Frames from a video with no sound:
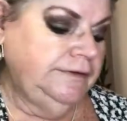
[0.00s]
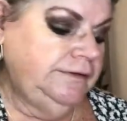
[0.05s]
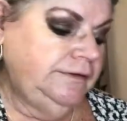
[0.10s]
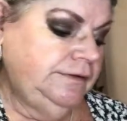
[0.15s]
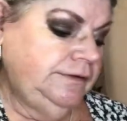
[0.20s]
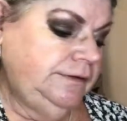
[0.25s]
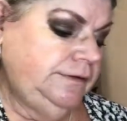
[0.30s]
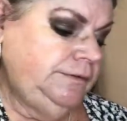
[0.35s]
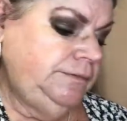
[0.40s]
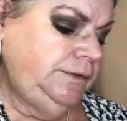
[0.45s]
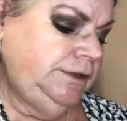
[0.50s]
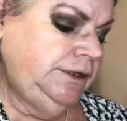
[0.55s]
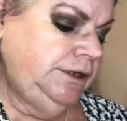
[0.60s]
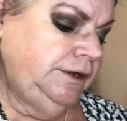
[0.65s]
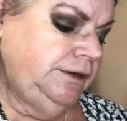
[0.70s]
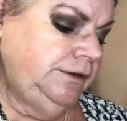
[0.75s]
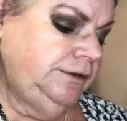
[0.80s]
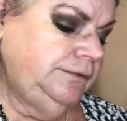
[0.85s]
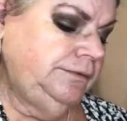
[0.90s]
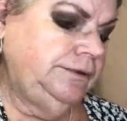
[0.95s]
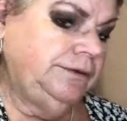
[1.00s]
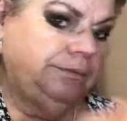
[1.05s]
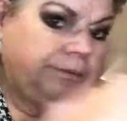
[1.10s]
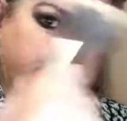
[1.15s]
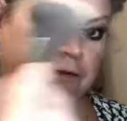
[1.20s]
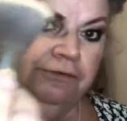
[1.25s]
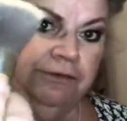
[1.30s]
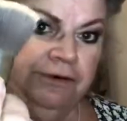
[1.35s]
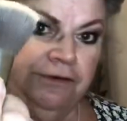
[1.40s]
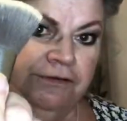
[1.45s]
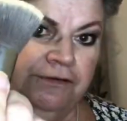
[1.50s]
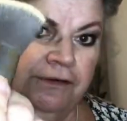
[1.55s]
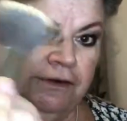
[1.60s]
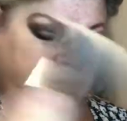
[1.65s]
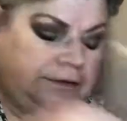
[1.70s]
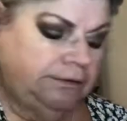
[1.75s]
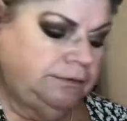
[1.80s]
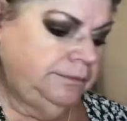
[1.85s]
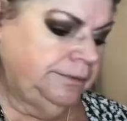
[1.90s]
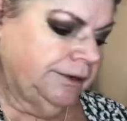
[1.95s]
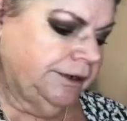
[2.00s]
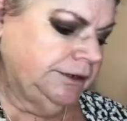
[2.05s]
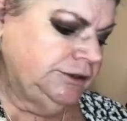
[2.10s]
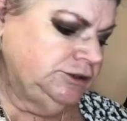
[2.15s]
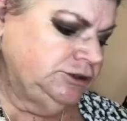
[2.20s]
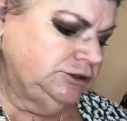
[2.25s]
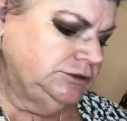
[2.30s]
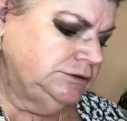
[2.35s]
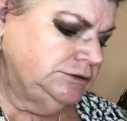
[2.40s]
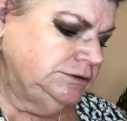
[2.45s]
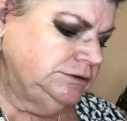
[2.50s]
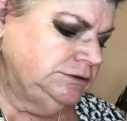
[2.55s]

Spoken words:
So in we go with my trusty little brush.